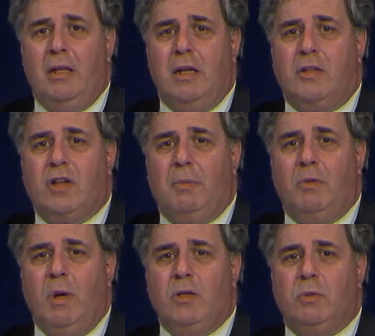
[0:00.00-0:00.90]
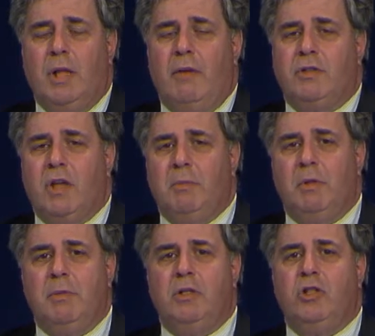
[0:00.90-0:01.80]
In the next couple of weeks, we'll have
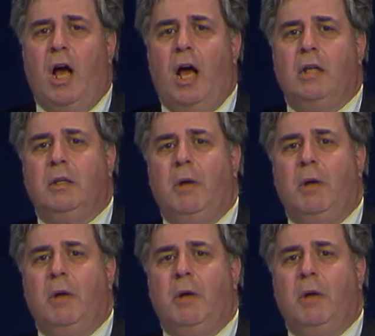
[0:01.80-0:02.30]
Assemblyman John